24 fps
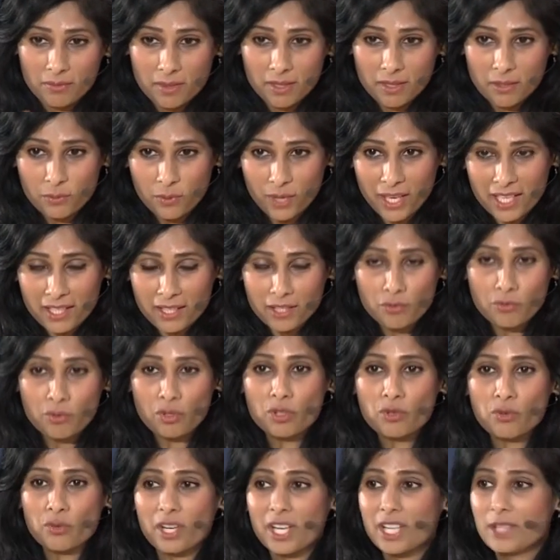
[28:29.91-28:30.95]
raise
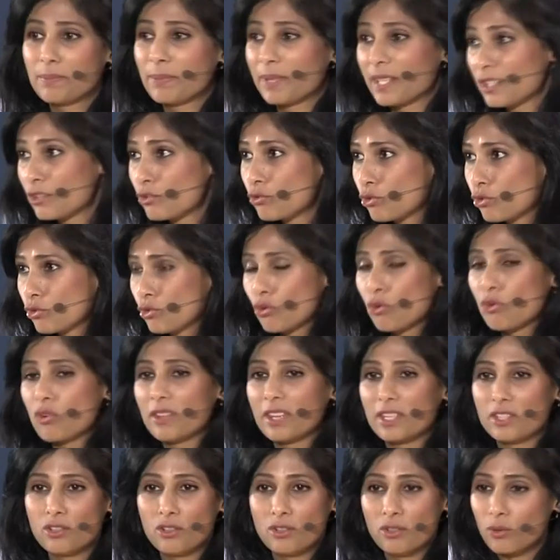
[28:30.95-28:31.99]
interest rates, but ensure
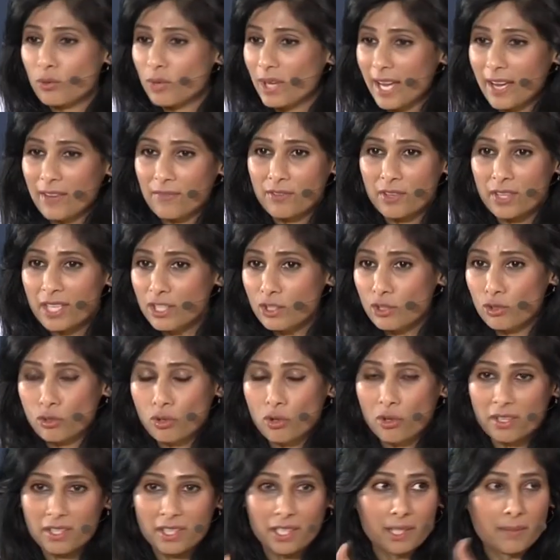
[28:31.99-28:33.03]
that you don't have very
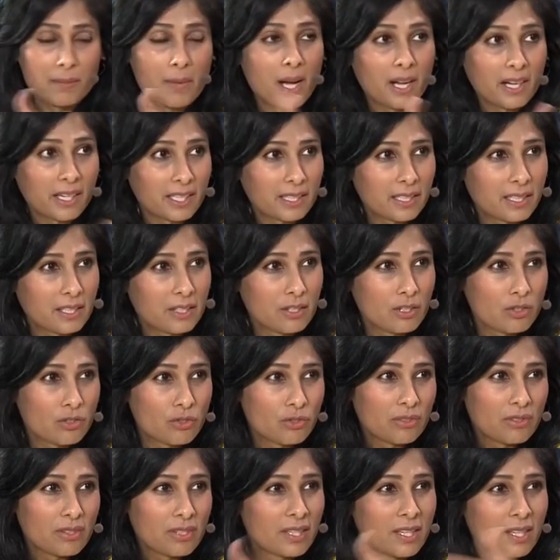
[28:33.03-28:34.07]
disorderly market
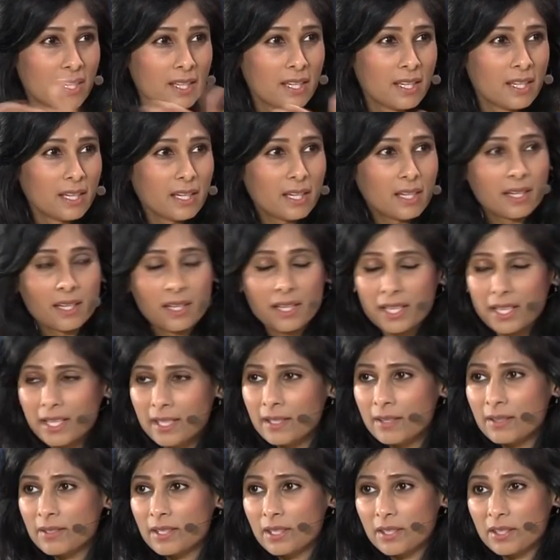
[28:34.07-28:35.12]
conditions
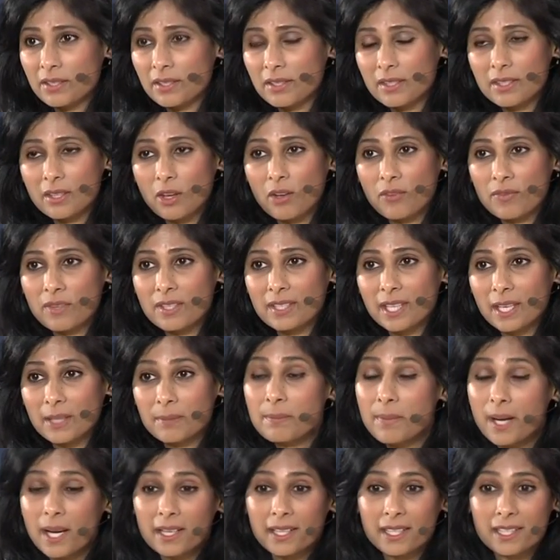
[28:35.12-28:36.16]
in certain sovereign debt
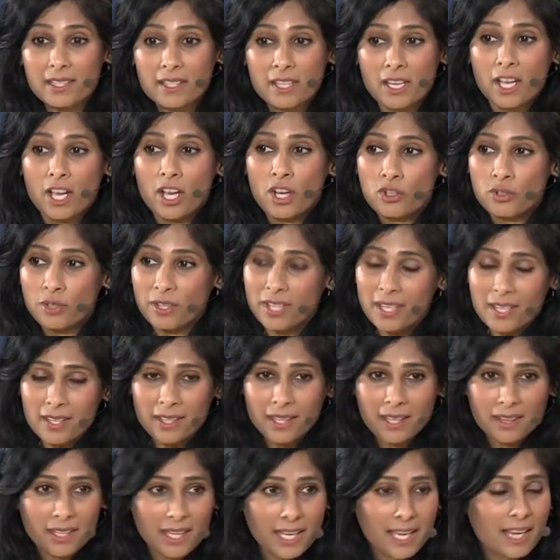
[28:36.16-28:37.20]
markets. So I think
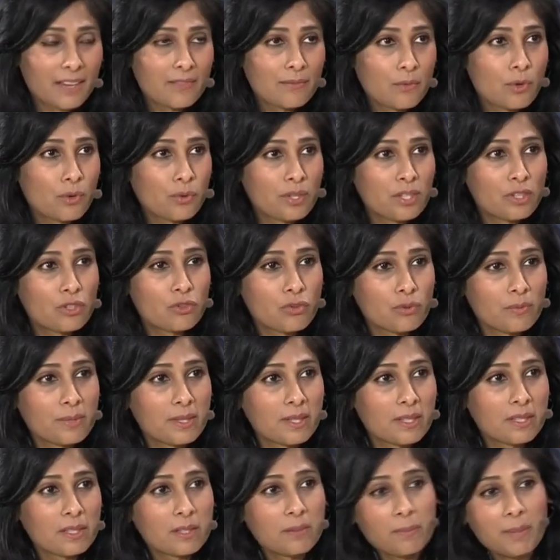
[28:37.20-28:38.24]
that they have more
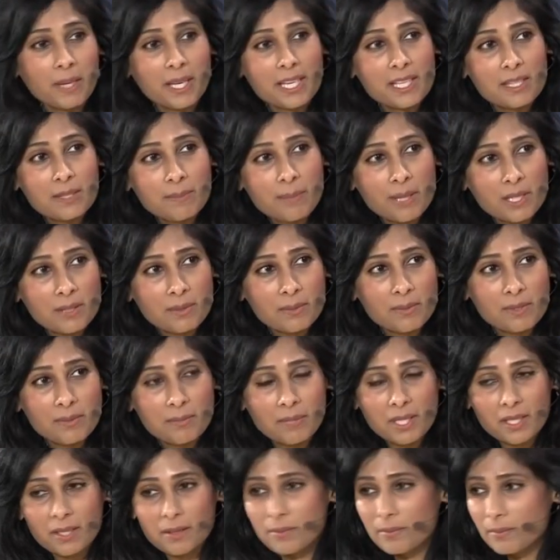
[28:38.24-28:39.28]
instruments in place,
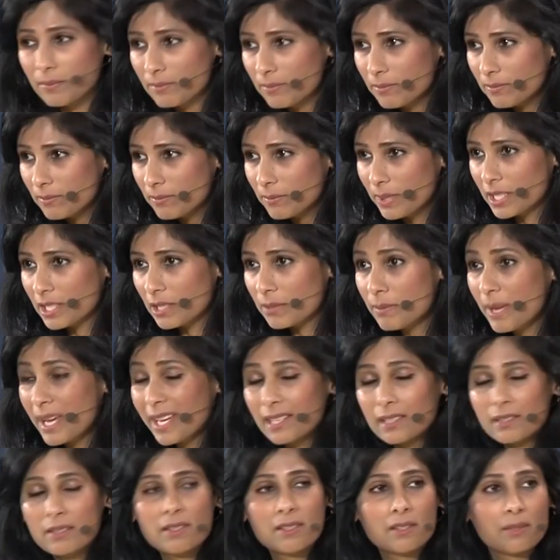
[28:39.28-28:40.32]
better
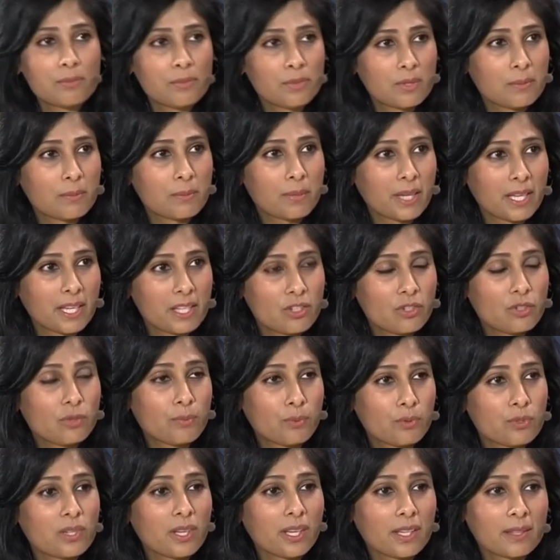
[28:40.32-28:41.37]
mechanisms in place to
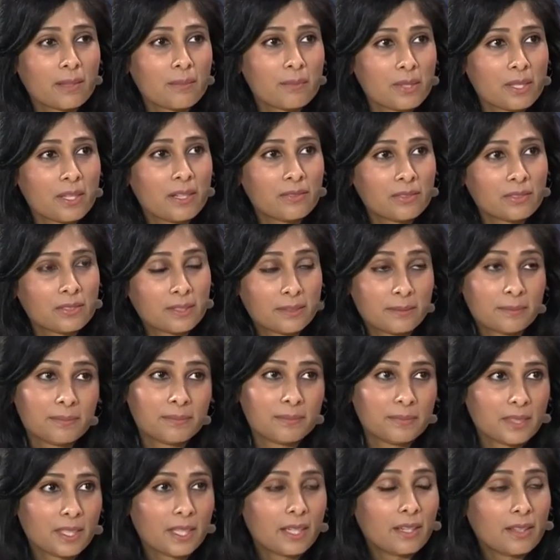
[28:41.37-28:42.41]
protect themselves
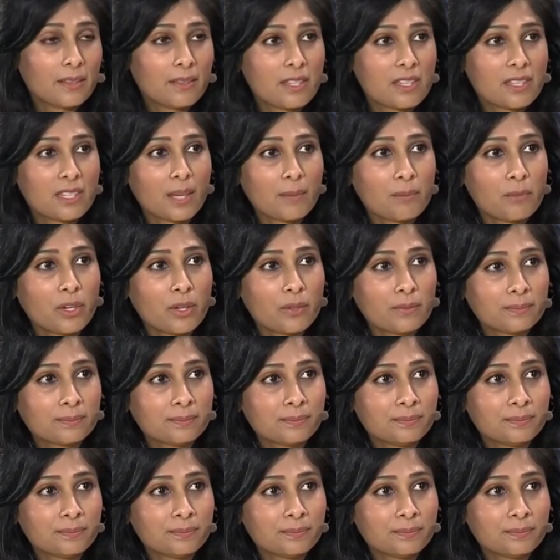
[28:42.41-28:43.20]
this time around.